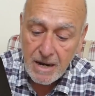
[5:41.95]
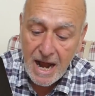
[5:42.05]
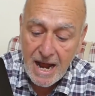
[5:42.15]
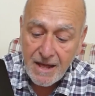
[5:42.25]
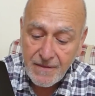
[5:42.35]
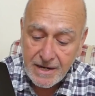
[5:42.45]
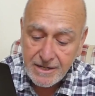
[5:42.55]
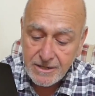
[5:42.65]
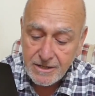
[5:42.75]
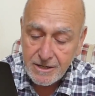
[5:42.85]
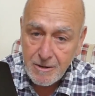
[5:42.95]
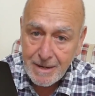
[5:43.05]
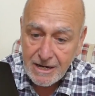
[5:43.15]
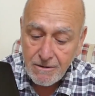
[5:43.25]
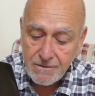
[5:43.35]
And the lid can go
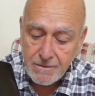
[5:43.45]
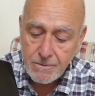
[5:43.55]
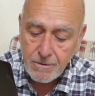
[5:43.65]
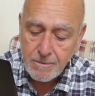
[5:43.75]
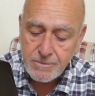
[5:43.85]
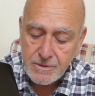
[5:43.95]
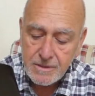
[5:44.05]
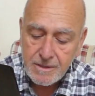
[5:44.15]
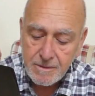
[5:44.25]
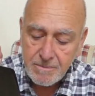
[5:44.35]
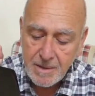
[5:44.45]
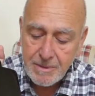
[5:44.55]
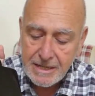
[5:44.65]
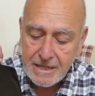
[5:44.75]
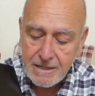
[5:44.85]
back on. Oops,
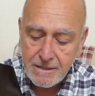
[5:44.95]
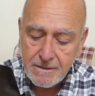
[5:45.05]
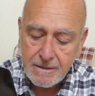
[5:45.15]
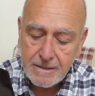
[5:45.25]
maybe it can't.